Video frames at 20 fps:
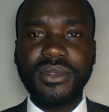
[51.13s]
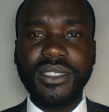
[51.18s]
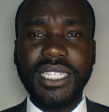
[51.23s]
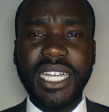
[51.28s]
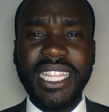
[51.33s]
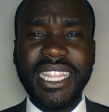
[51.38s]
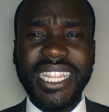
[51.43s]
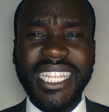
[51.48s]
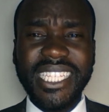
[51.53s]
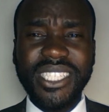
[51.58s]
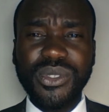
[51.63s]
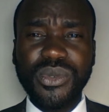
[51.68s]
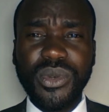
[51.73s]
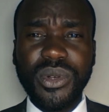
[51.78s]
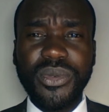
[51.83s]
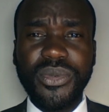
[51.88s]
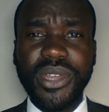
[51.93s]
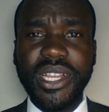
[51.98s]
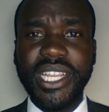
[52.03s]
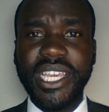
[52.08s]
And this will
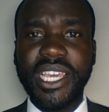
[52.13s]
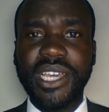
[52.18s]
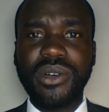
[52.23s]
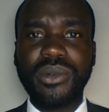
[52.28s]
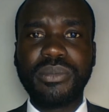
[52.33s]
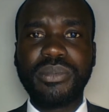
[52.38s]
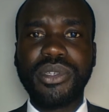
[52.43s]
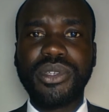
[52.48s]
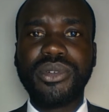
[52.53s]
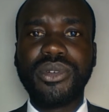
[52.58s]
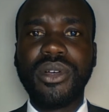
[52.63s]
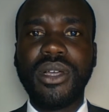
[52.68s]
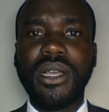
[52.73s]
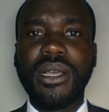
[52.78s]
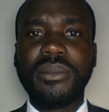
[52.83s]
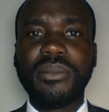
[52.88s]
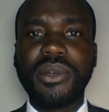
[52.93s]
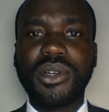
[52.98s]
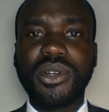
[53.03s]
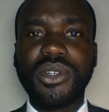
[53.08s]
really help you
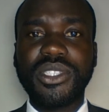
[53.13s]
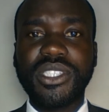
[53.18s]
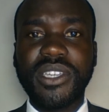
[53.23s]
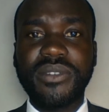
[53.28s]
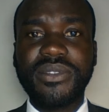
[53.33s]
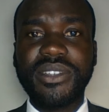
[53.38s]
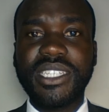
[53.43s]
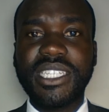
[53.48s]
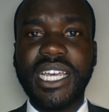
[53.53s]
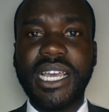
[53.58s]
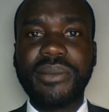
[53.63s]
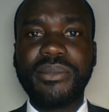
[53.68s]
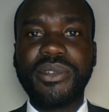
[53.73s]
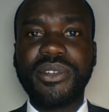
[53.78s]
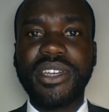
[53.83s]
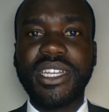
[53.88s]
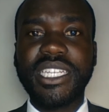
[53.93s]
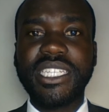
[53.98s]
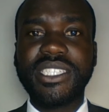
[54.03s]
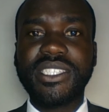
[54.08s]
because every time we
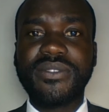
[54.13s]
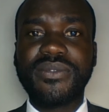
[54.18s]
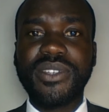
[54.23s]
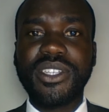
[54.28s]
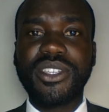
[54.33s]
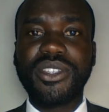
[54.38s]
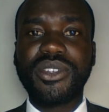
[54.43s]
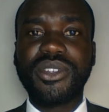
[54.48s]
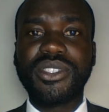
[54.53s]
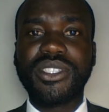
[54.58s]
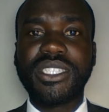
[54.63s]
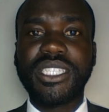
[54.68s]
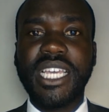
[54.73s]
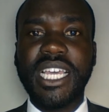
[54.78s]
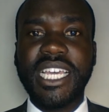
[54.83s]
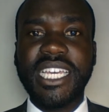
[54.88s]
release videos,